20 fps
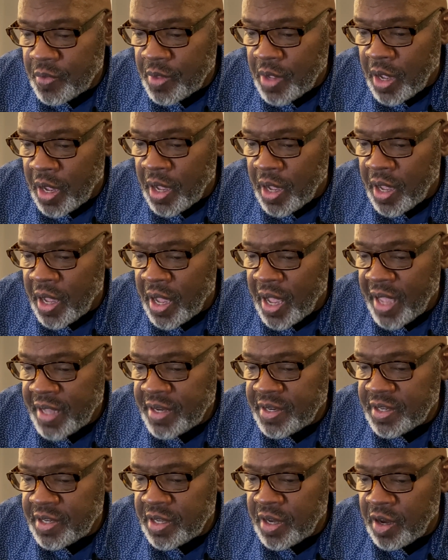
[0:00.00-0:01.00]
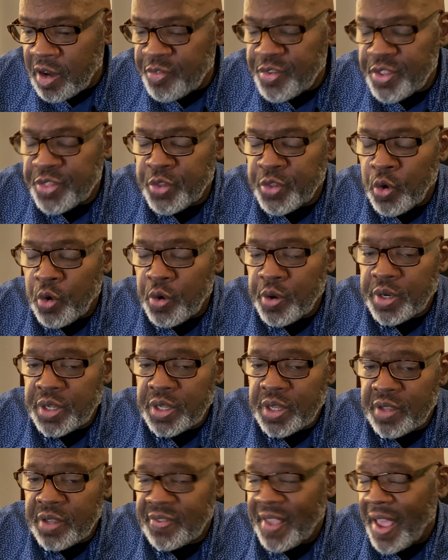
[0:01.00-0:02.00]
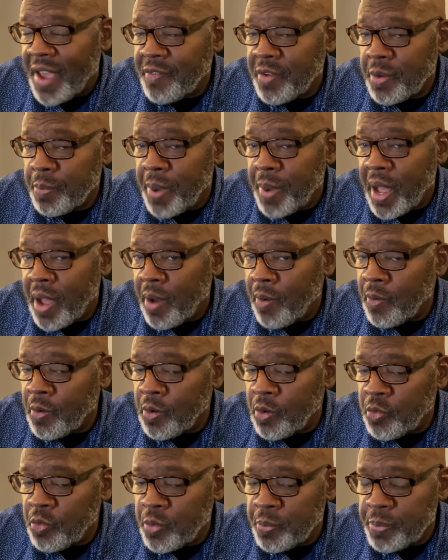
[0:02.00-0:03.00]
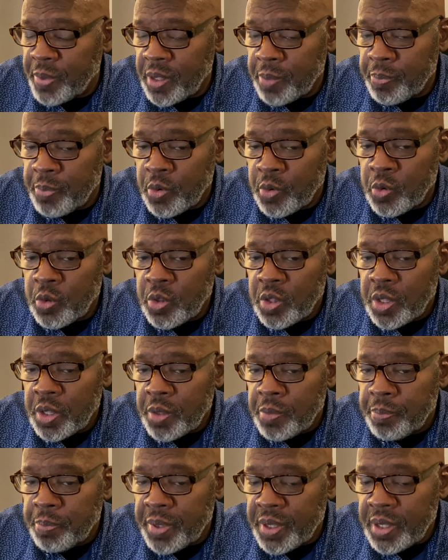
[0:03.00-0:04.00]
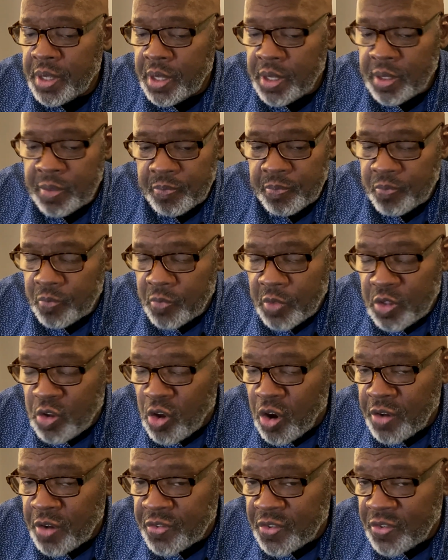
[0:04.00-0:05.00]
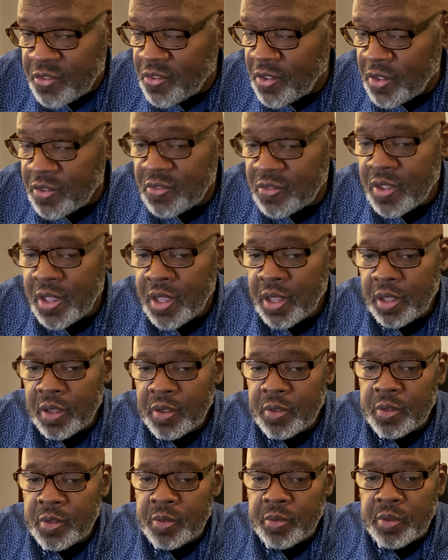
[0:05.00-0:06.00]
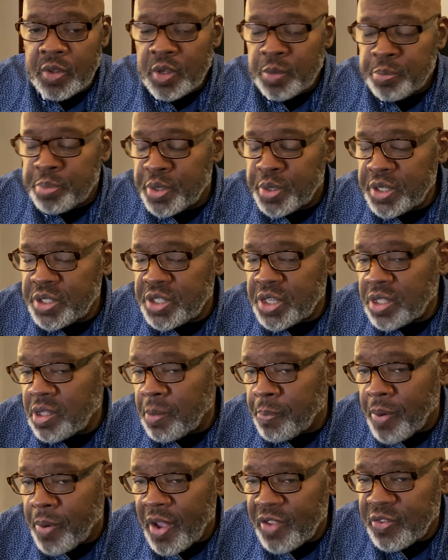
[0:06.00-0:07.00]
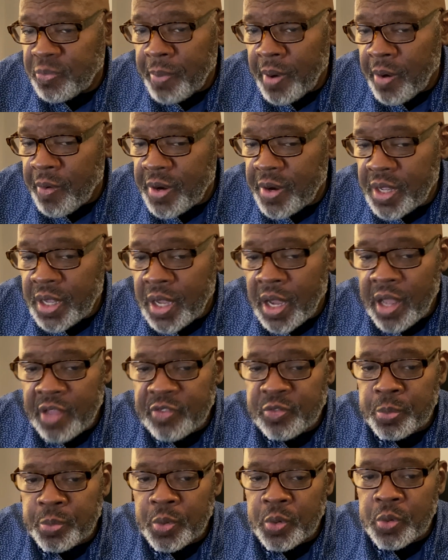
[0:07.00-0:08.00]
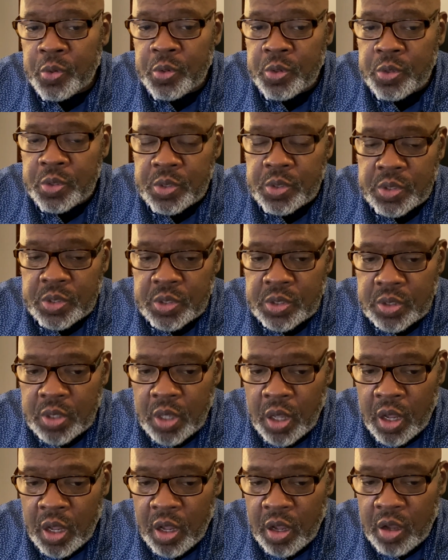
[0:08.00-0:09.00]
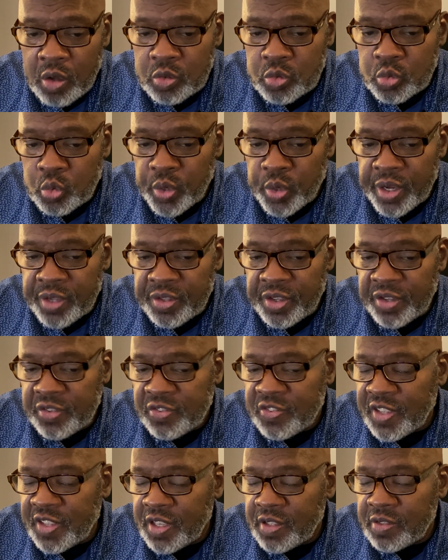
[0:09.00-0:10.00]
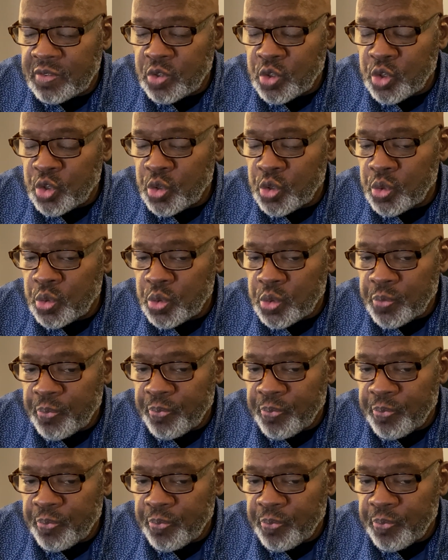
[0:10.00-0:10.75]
uh, idea of authority is having power over people being narcissistic, preaching the prosperity gospel, uh, where they seek to